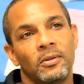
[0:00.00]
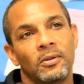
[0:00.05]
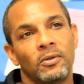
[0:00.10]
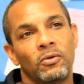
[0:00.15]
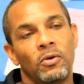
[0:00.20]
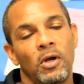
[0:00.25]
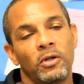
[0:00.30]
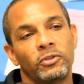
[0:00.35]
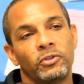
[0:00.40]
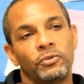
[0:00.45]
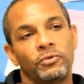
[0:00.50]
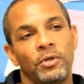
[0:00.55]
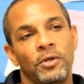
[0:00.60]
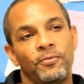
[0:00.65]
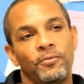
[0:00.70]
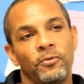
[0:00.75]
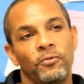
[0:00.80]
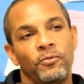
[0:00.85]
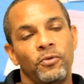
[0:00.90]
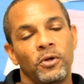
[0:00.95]
across the
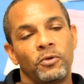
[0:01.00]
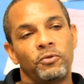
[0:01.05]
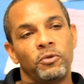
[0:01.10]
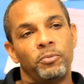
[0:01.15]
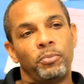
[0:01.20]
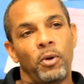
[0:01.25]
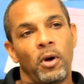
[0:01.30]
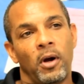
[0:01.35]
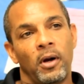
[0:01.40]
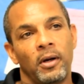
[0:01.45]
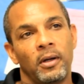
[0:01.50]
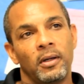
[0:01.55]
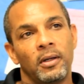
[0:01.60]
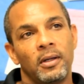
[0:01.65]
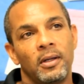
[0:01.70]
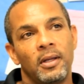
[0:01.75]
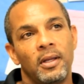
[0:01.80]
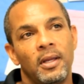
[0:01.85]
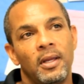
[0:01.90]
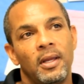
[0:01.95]
street from Victory Park.
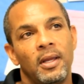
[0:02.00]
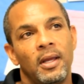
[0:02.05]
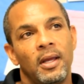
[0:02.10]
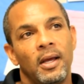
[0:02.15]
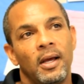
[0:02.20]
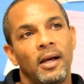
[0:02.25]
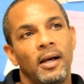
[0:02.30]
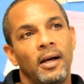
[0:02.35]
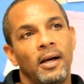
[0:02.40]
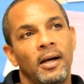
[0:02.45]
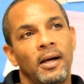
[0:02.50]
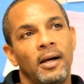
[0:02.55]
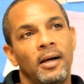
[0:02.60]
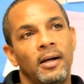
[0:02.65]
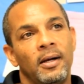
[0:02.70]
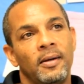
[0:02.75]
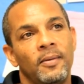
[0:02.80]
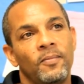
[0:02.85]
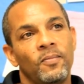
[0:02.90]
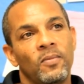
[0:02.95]

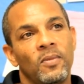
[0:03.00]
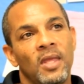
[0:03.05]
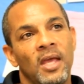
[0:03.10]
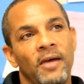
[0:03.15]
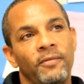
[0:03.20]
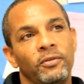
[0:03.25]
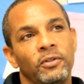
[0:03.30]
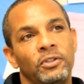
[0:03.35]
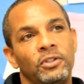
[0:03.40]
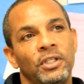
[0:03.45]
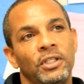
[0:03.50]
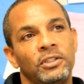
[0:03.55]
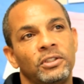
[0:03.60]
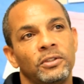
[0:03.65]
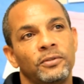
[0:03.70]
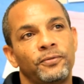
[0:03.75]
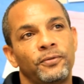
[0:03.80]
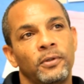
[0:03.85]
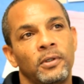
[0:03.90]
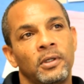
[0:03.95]
After
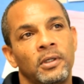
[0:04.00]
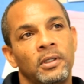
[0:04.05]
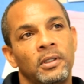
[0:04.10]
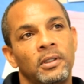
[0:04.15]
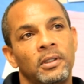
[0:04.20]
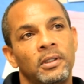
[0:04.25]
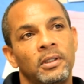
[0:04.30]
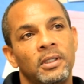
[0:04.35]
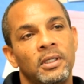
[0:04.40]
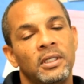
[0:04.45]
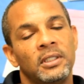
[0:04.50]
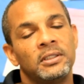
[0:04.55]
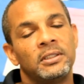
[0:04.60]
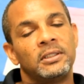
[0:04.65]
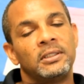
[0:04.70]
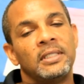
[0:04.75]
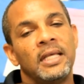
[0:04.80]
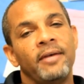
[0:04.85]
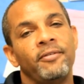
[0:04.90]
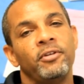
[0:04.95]
teaching for
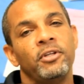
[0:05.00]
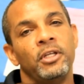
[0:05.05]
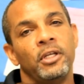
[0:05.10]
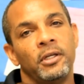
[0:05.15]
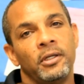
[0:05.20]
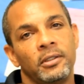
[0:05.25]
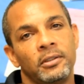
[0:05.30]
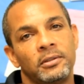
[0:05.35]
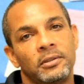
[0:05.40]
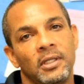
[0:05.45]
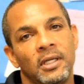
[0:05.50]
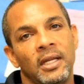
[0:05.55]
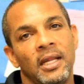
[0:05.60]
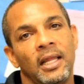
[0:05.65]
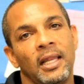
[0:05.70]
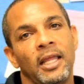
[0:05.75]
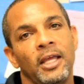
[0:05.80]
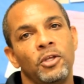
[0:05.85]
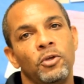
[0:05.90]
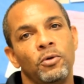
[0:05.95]
7 years in
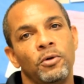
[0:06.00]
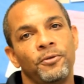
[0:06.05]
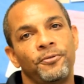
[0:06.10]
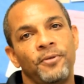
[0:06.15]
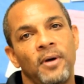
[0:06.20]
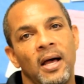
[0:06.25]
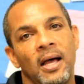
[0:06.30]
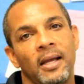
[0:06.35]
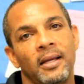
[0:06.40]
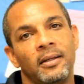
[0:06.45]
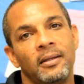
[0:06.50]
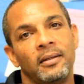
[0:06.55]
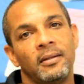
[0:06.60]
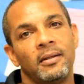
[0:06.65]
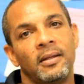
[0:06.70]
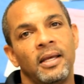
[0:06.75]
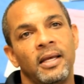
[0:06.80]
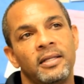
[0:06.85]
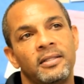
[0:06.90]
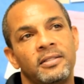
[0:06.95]
LA Unified
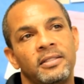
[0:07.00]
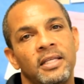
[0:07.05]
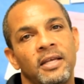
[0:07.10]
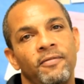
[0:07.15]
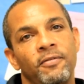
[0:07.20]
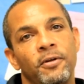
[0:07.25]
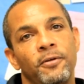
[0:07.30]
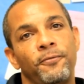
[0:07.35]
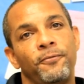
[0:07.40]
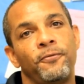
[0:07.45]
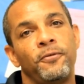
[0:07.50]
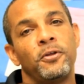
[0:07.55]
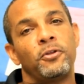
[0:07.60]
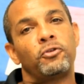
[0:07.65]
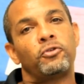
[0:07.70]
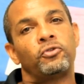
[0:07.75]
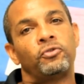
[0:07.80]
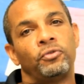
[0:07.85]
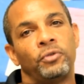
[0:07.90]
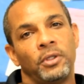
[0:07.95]
at 75th
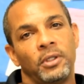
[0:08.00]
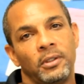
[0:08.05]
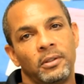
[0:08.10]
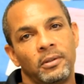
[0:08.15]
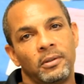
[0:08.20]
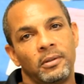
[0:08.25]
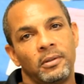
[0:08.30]
Street